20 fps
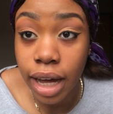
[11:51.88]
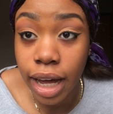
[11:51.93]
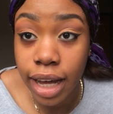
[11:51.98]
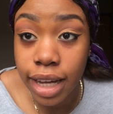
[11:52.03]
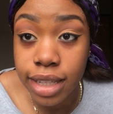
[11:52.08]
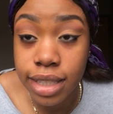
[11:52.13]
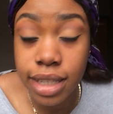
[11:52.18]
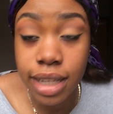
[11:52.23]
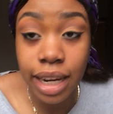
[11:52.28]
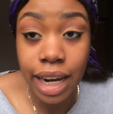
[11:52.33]

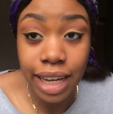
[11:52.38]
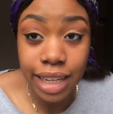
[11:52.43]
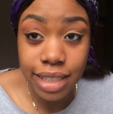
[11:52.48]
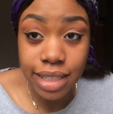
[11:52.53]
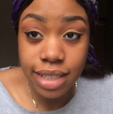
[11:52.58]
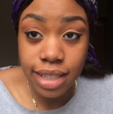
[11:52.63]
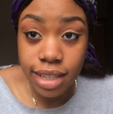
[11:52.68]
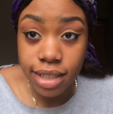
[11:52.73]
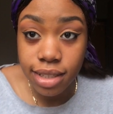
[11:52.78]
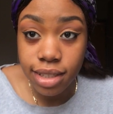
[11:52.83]
eyes are like
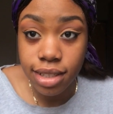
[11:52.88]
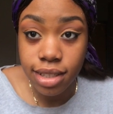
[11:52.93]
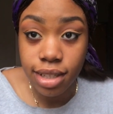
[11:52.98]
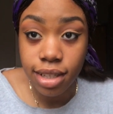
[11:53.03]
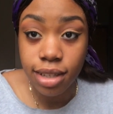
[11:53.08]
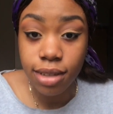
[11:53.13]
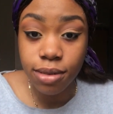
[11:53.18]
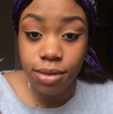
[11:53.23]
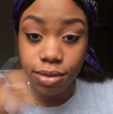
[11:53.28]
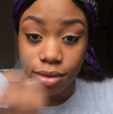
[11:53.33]

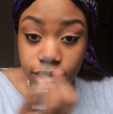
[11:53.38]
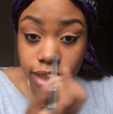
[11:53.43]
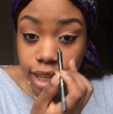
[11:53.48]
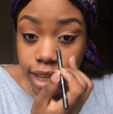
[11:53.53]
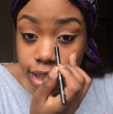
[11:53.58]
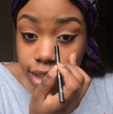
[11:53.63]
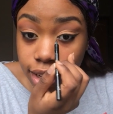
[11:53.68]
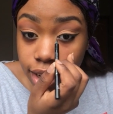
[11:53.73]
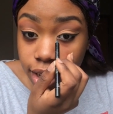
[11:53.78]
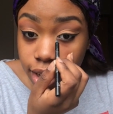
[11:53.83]
sensitive,
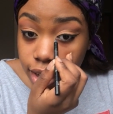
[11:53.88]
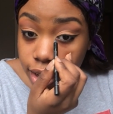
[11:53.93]
then